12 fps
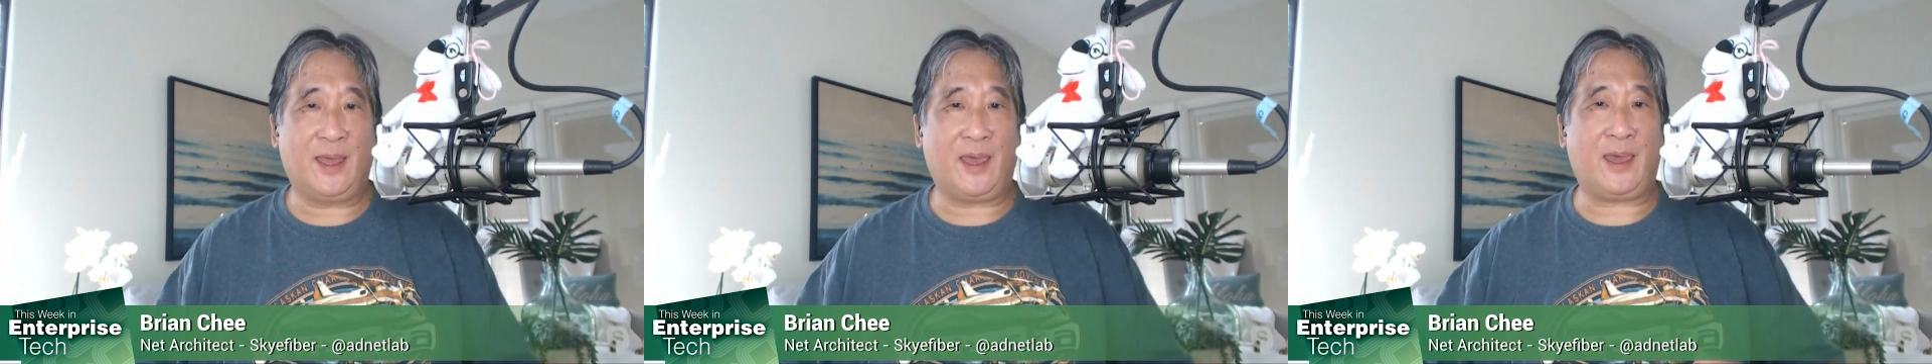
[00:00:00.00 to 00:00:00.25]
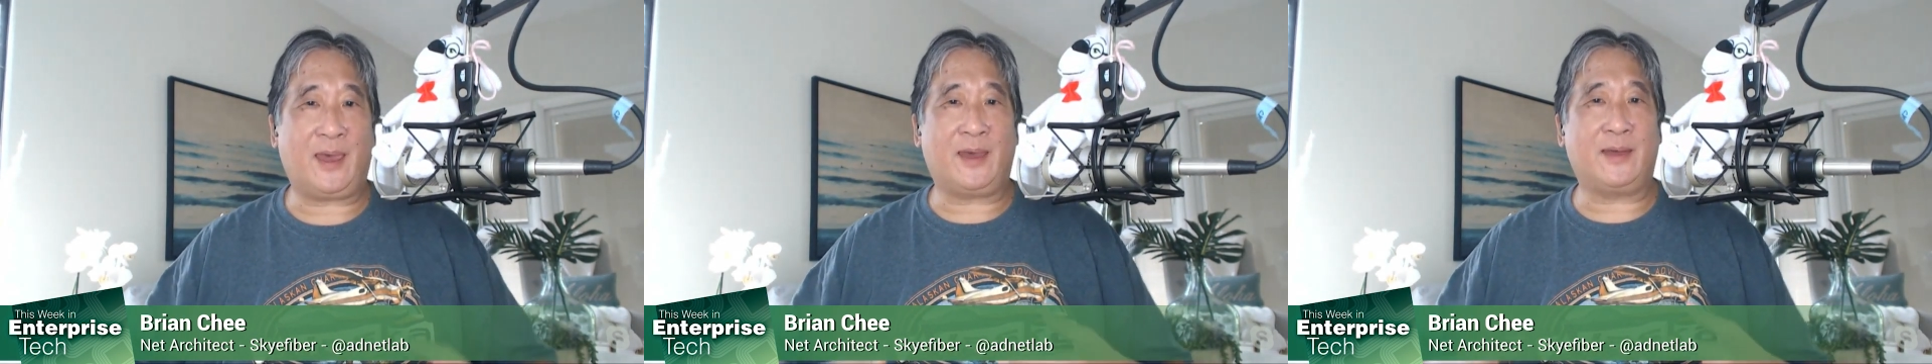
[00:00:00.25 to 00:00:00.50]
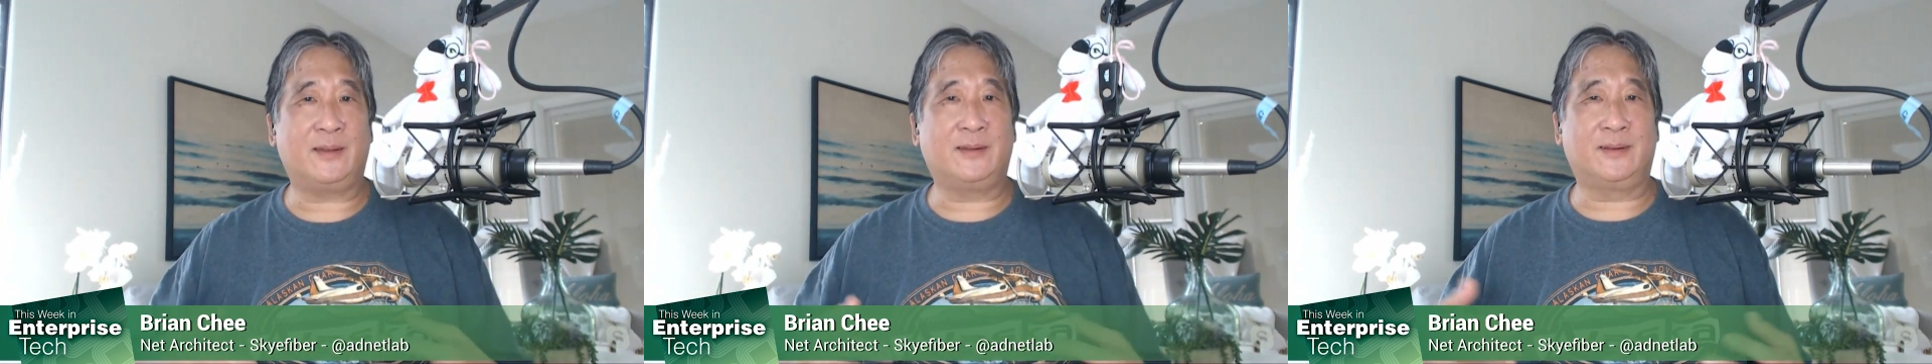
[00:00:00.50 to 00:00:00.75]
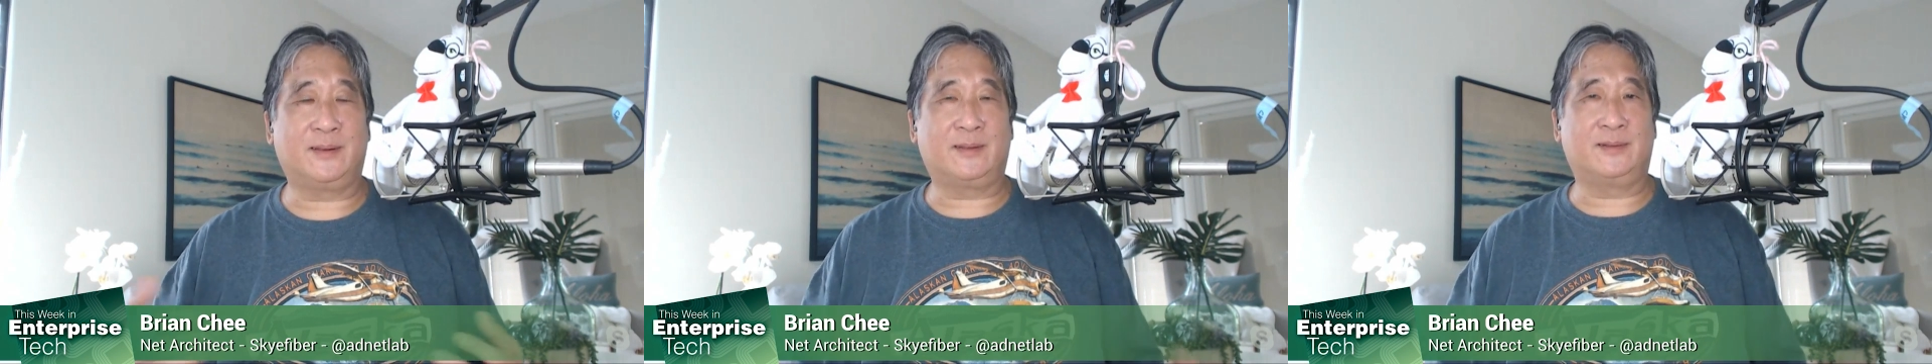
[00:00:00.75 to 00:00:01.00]
and
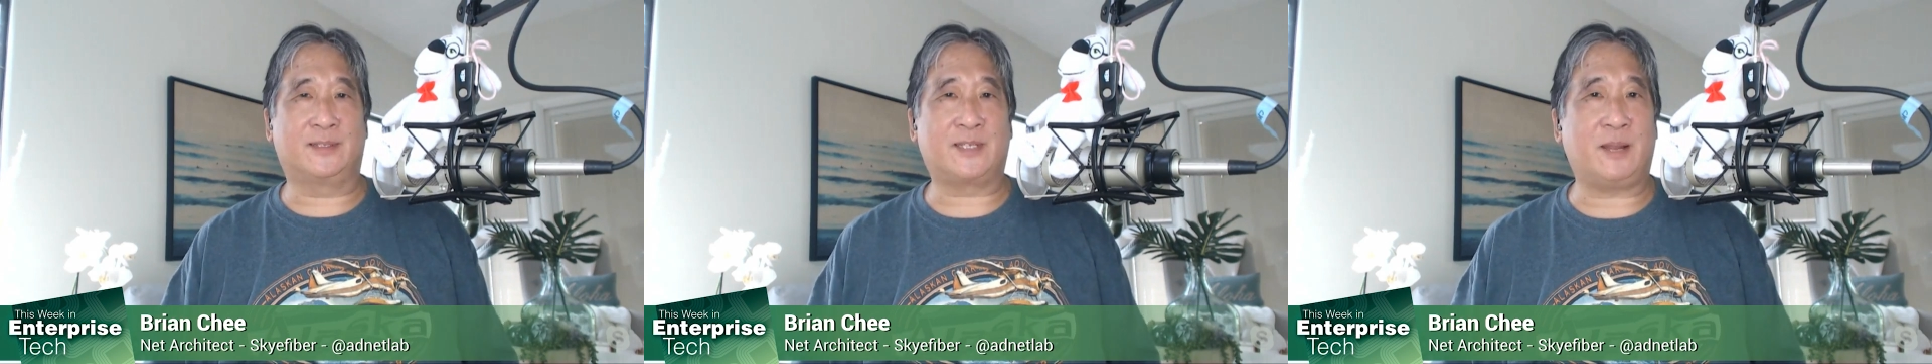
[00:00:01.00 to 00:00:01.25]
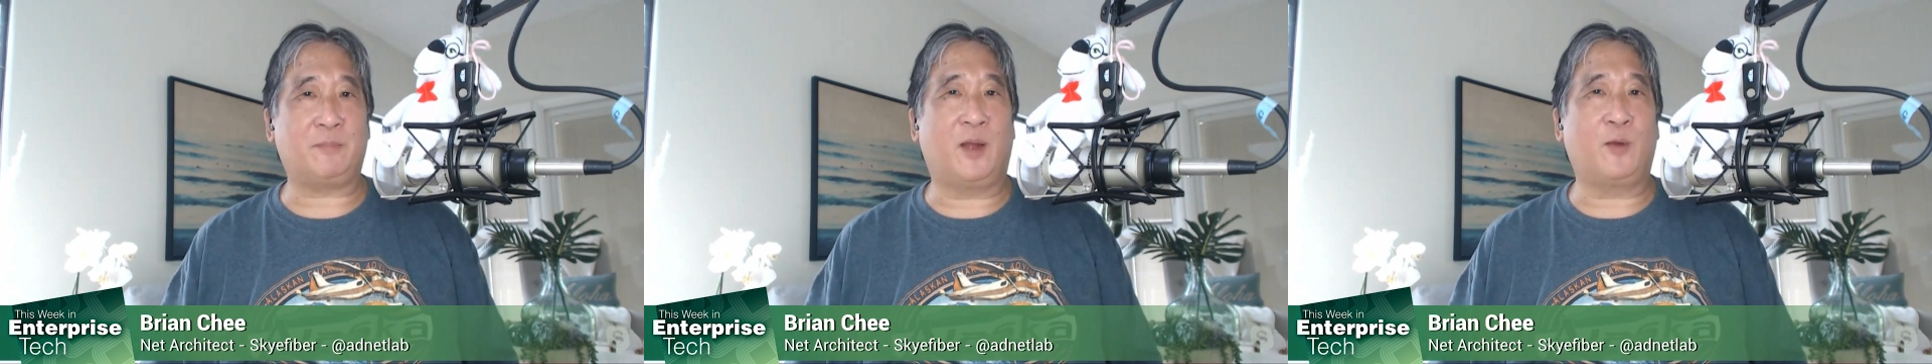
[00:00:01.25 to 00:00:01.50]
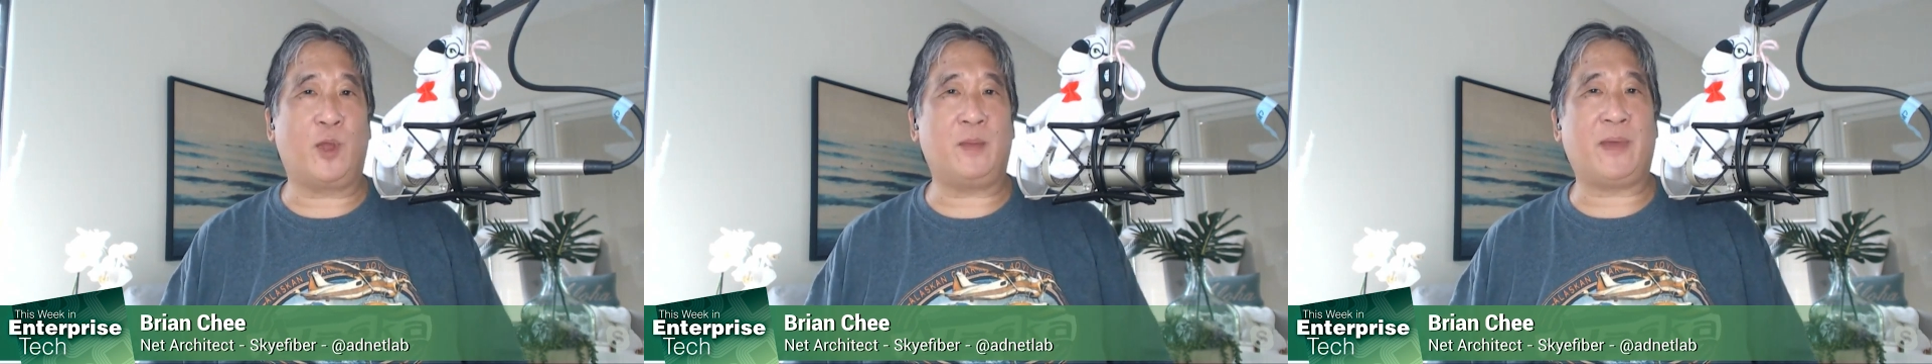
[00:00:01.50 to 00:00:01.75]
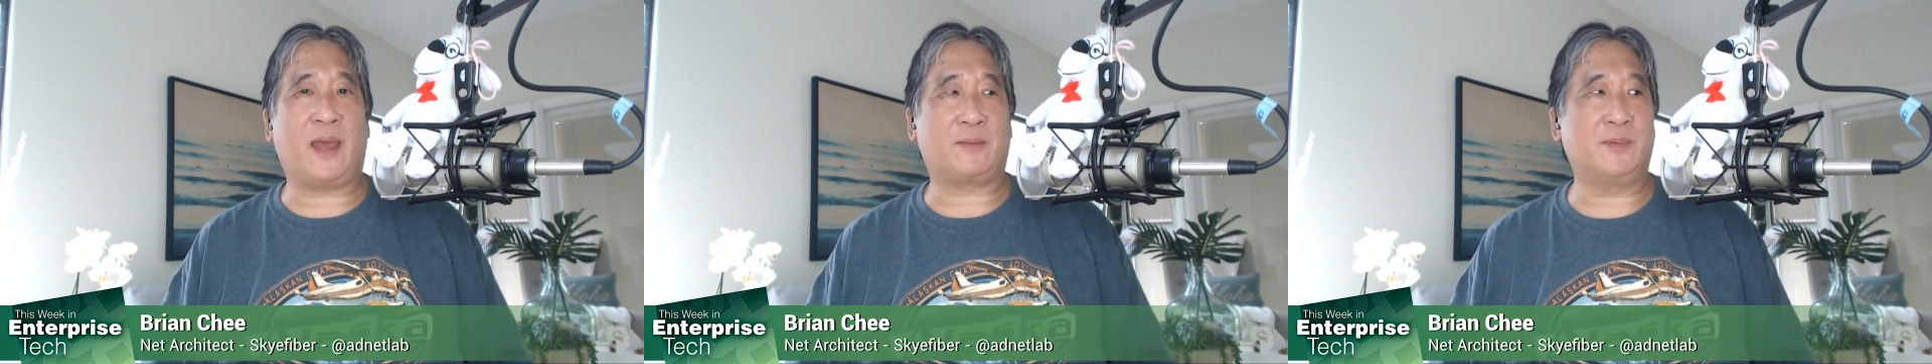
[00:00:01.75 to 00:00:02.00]
set my
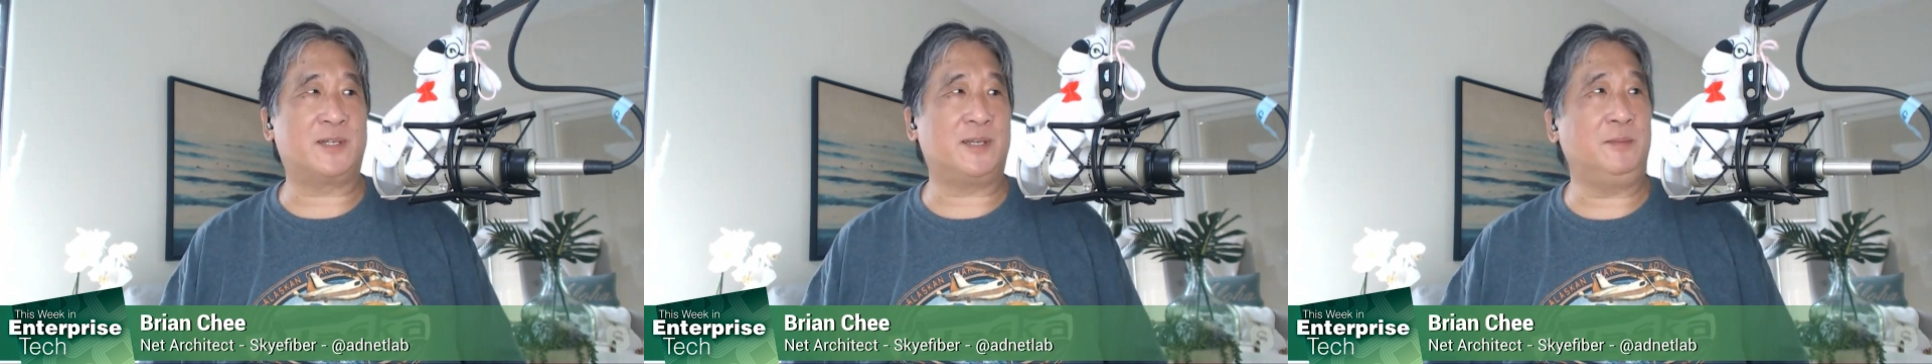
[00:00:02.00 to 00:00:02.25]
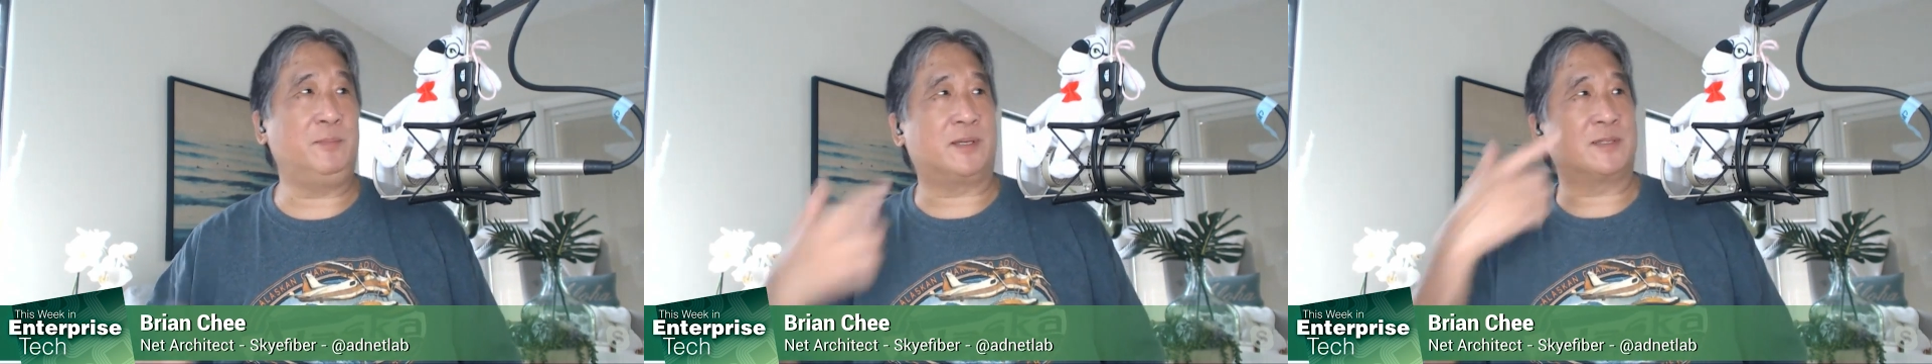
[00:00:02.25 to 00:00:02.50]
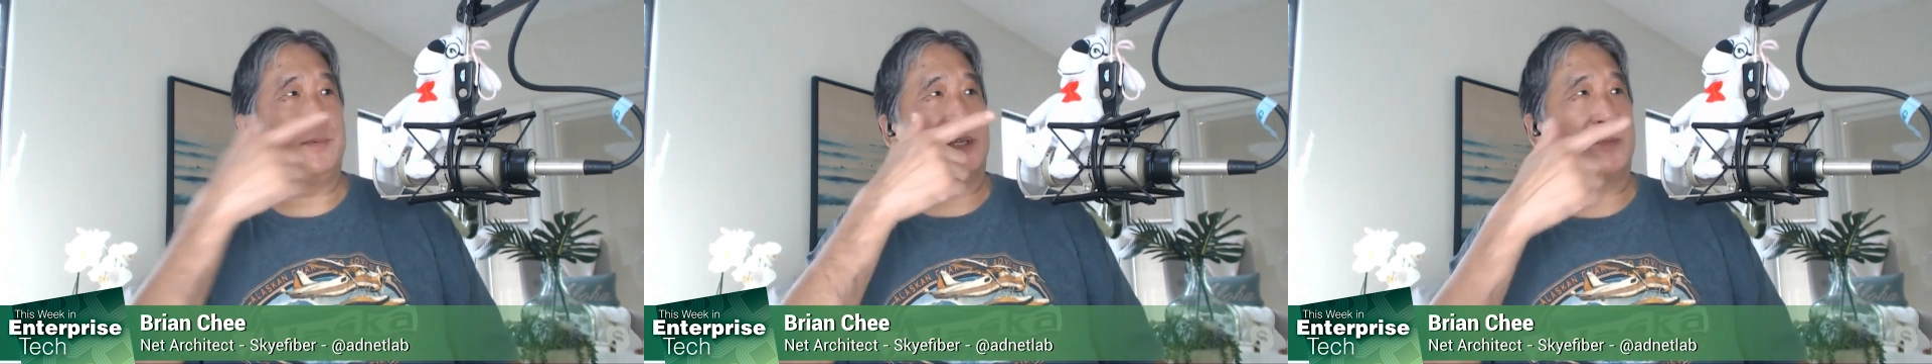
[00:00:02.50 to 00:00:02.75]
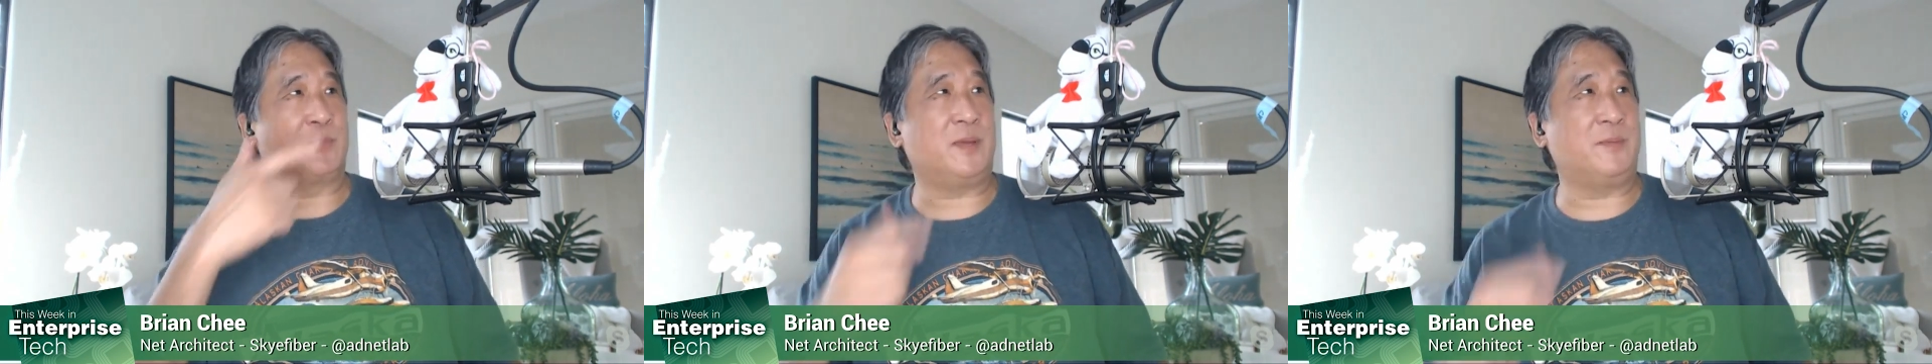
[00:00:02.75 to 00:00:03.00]
Wayback Machine because
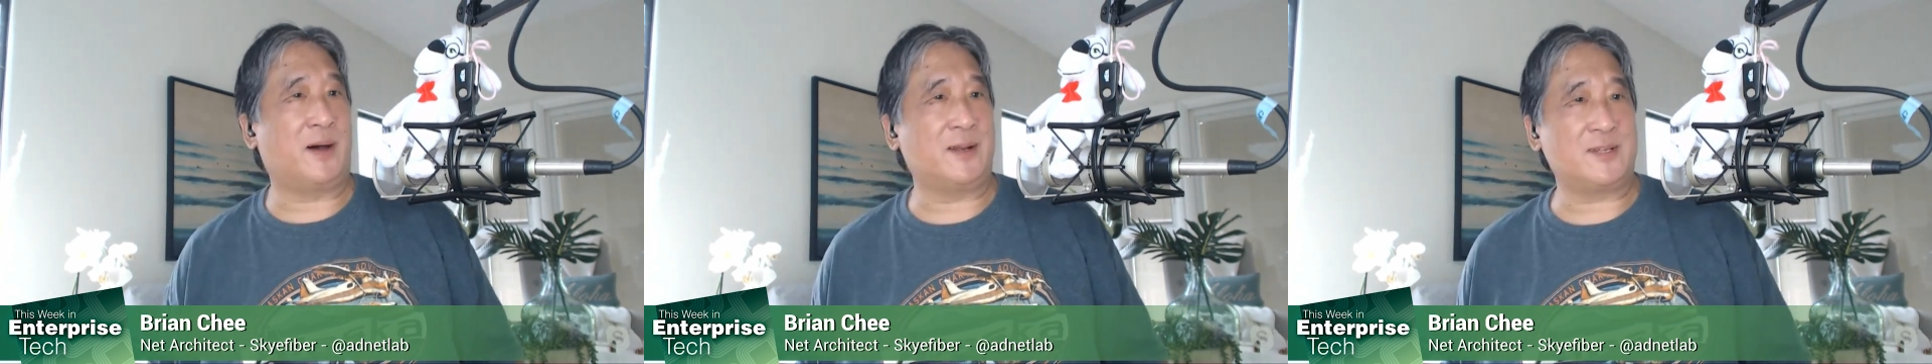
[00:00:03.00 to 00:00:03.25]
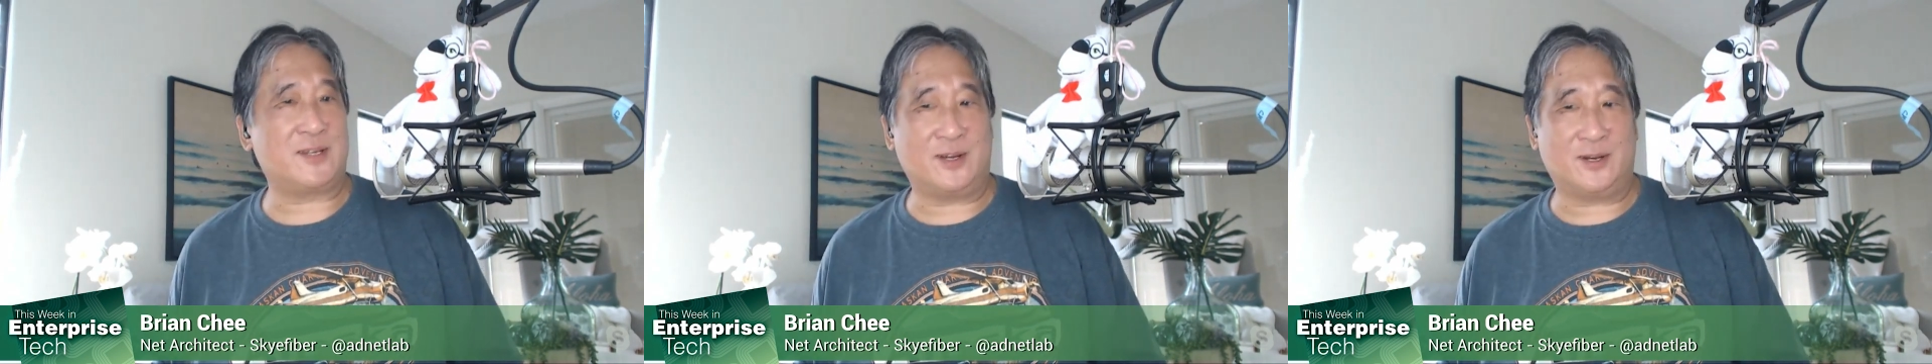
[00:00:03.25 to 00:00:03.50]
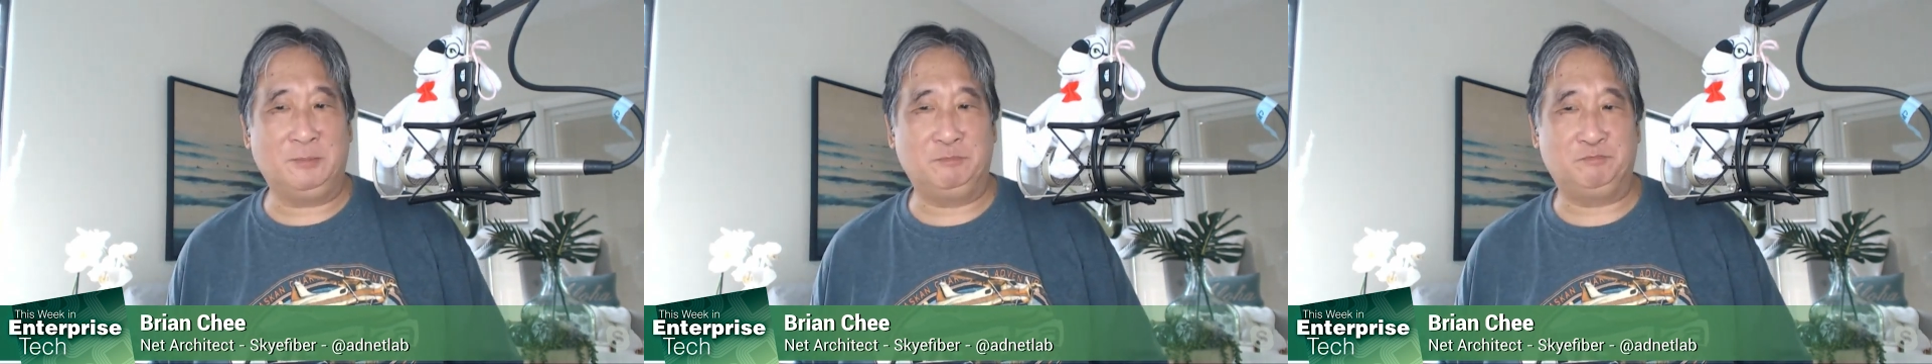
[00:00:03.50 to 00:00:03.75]
Mr. Peabody's here.